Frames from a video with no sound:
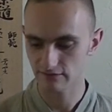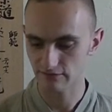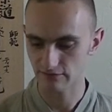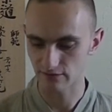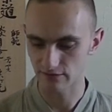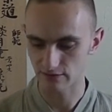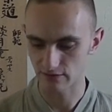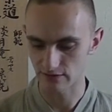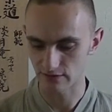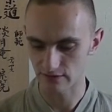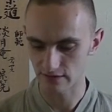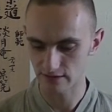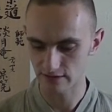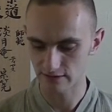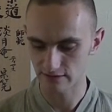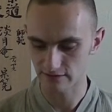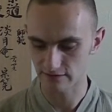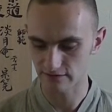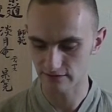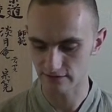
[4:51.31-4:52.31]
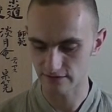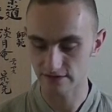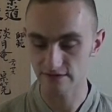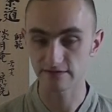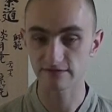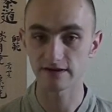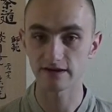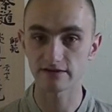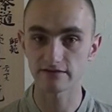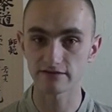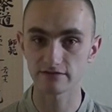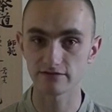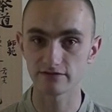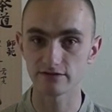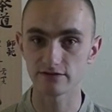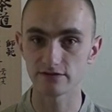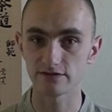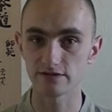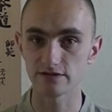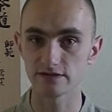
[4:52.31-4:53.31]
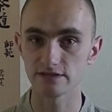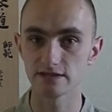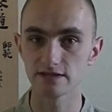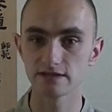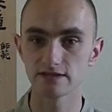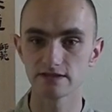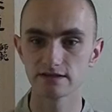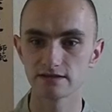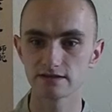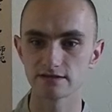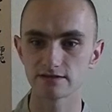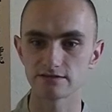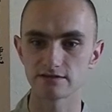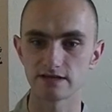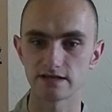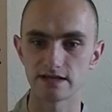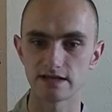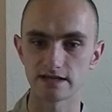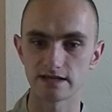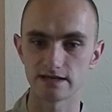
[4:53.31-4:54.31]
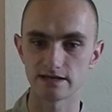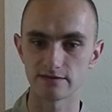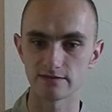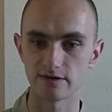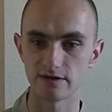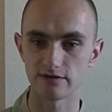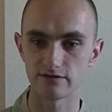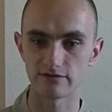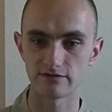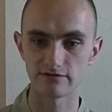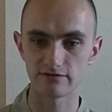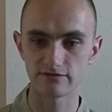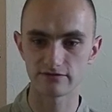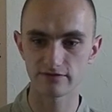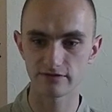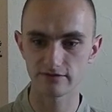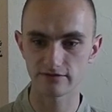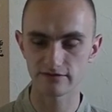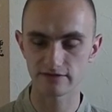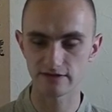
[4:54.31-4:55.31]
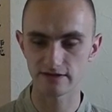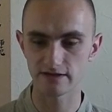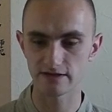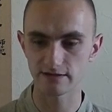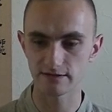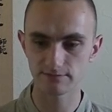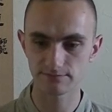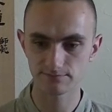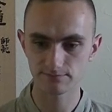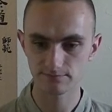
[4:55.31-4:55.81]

for the first 5 infusions, so that I get about 50